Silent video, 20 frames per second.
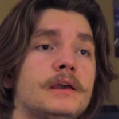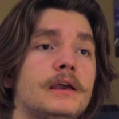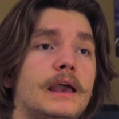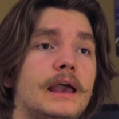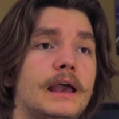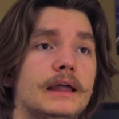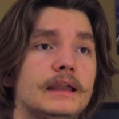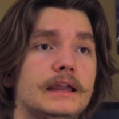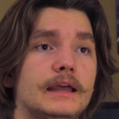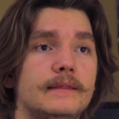
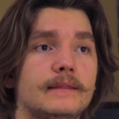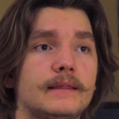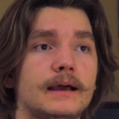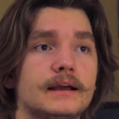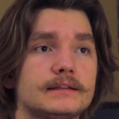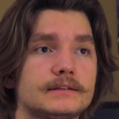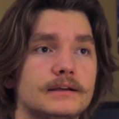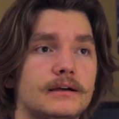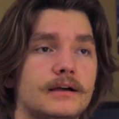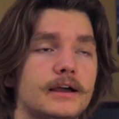and in
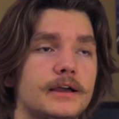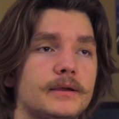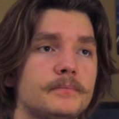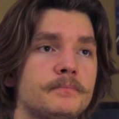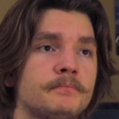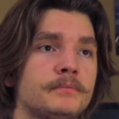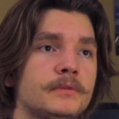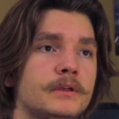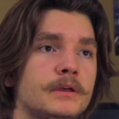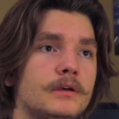that
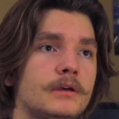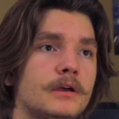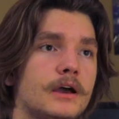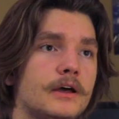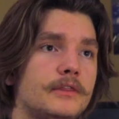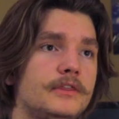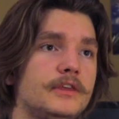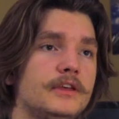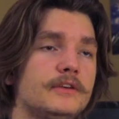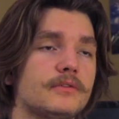time a
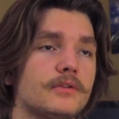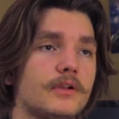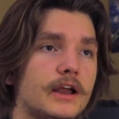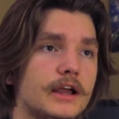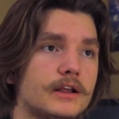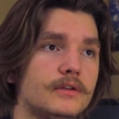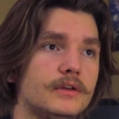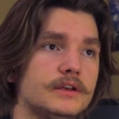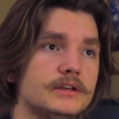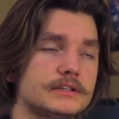thief
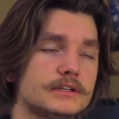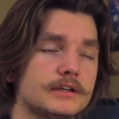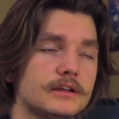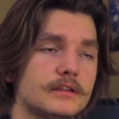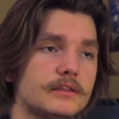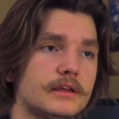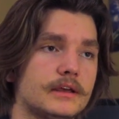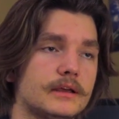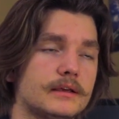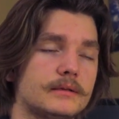likely is going to
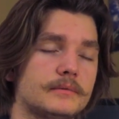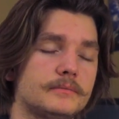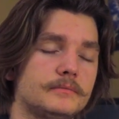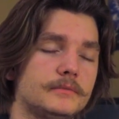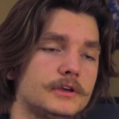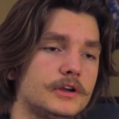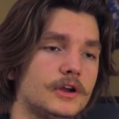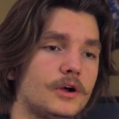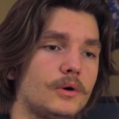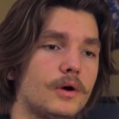think,
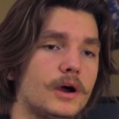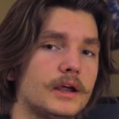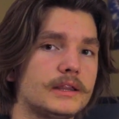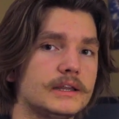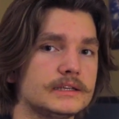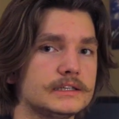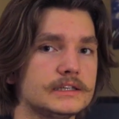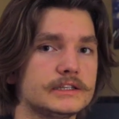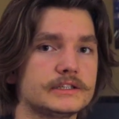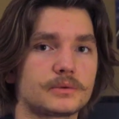you know what,
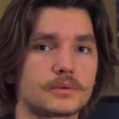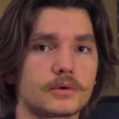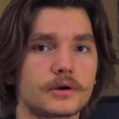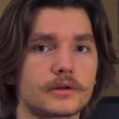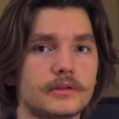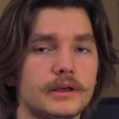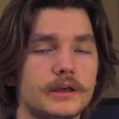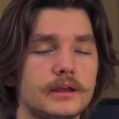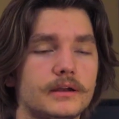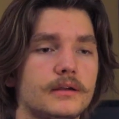this isn't
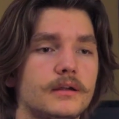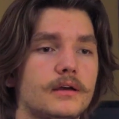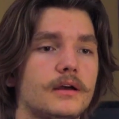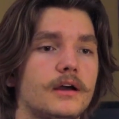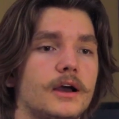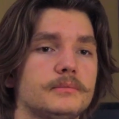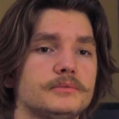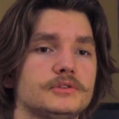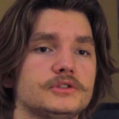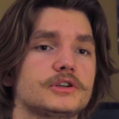worth it,
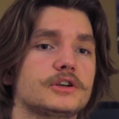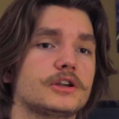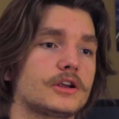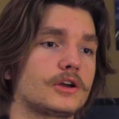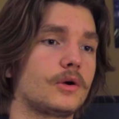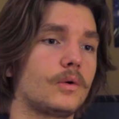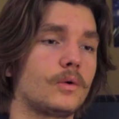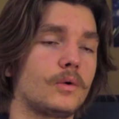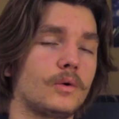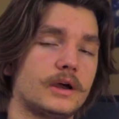I'm just going to
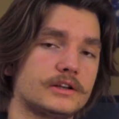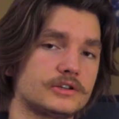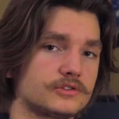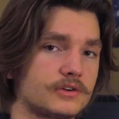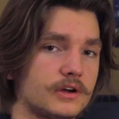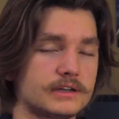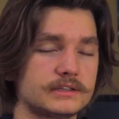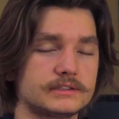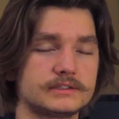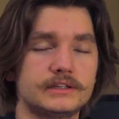go and
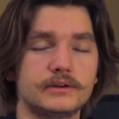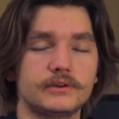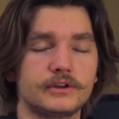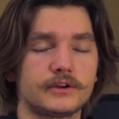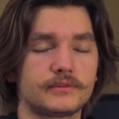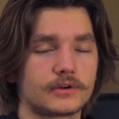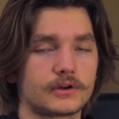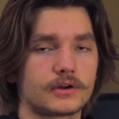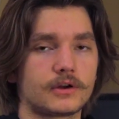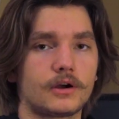try and steal a
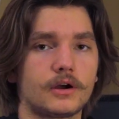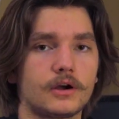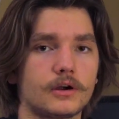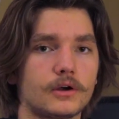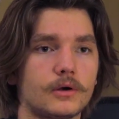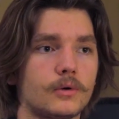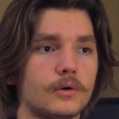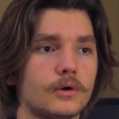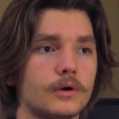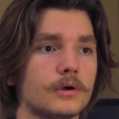different
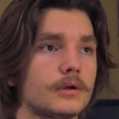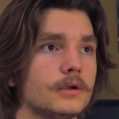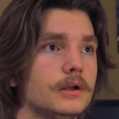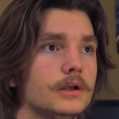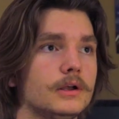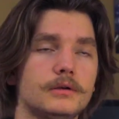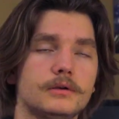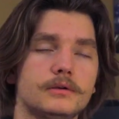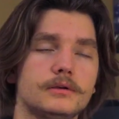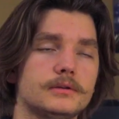car, or
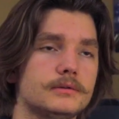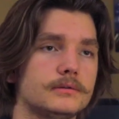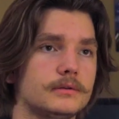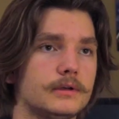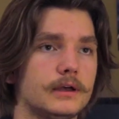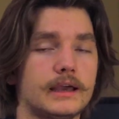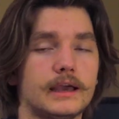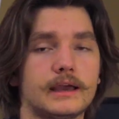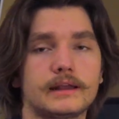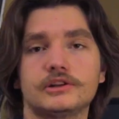
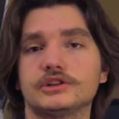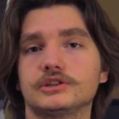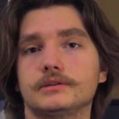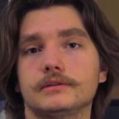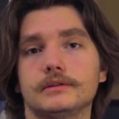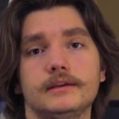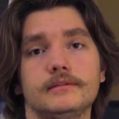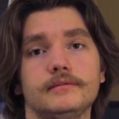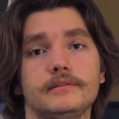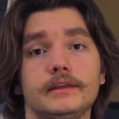again, just
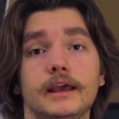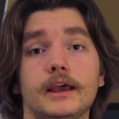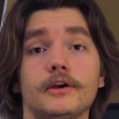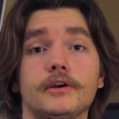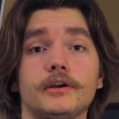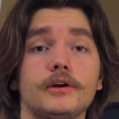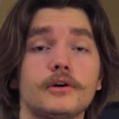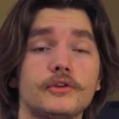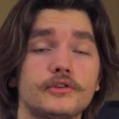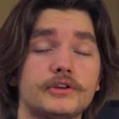leave the
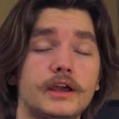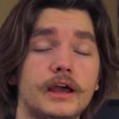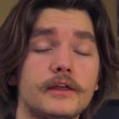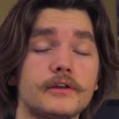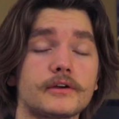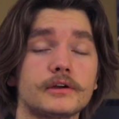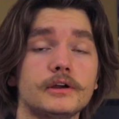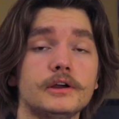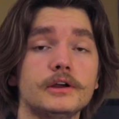area altogether.